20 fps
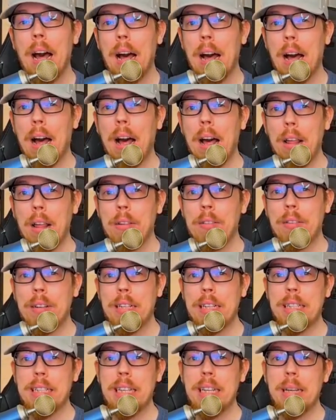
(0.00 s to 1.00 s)
Other
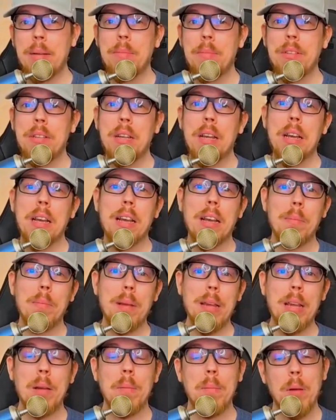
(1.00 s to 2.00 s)
indie teams can
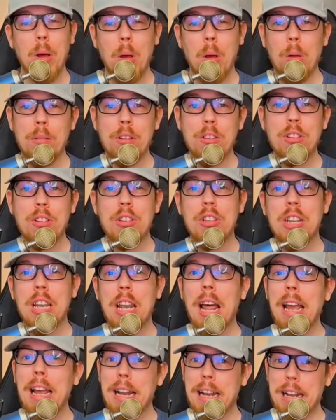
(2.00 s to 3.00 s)
be on the
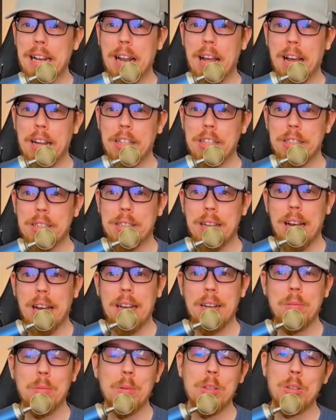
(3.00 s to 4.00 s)
slightly larger
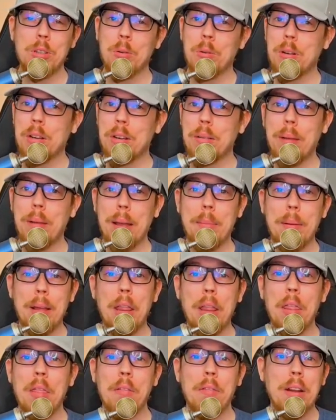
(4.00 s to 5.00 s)
side. We're talking maybe
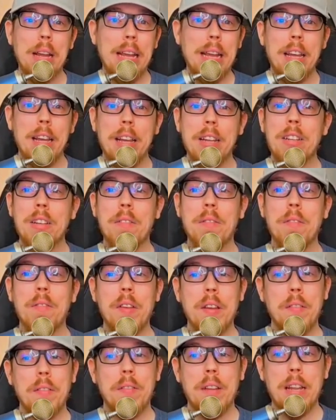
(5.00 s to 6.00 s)
3 to
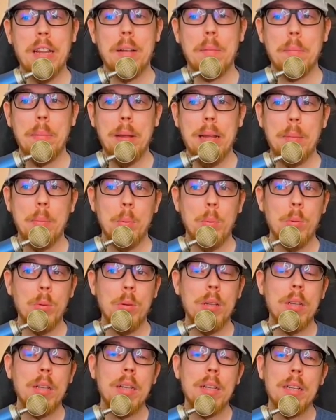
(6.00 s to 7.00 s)
15 people.
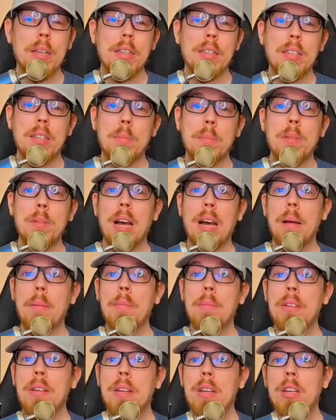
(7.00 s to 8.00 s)

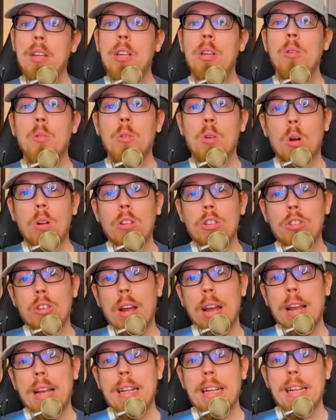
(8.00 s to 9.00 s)
Sometimes you'll
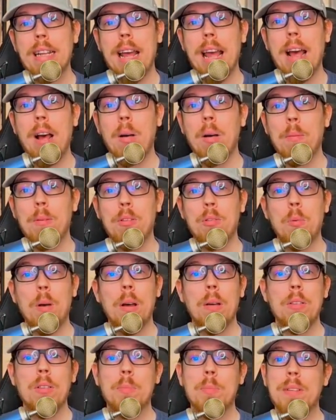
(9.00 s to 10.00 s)
contract in help as
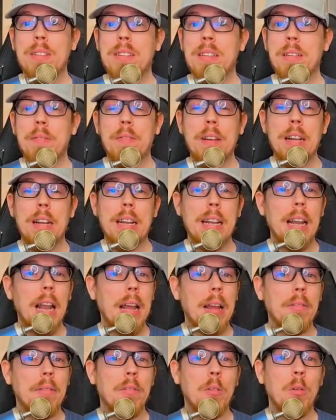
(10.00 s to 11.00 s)
well, specifically
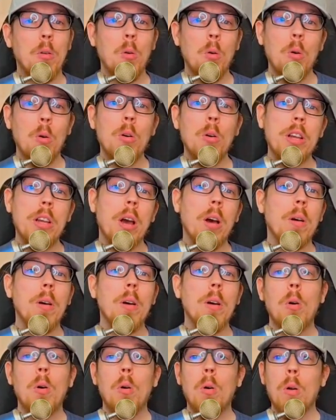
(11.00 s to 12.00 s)
like for audio
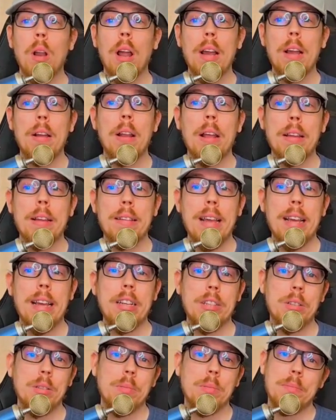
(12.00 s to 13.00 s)
or
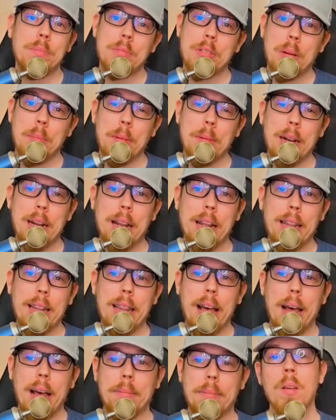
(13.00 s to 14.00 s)
localization, something like
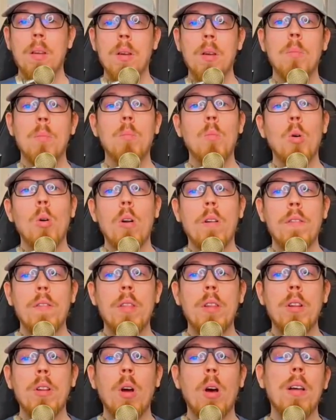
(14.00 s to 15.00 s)
that. More often
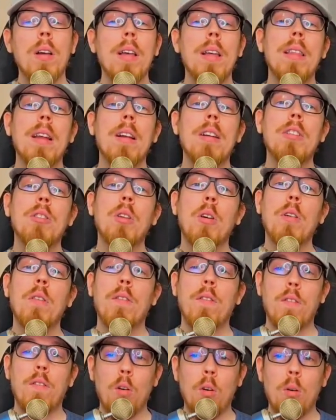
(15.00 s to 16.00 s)
than not, there is no
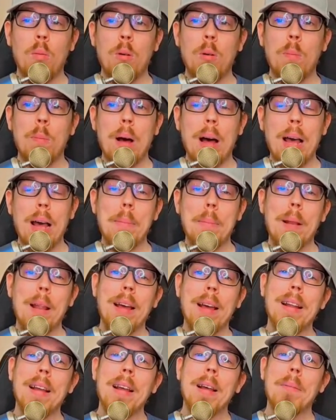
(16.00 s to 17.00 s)
formal
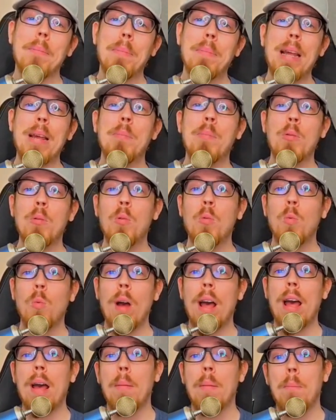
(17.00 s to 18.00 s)
pipeline. People
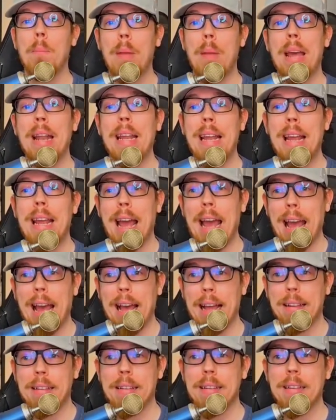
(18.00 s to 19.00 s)
wear many
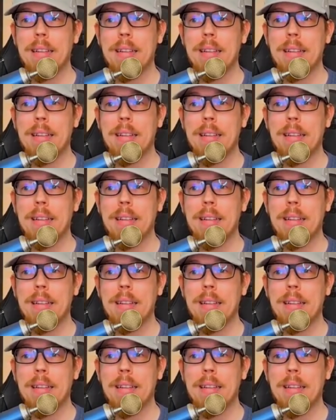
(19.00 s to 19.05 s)
hats.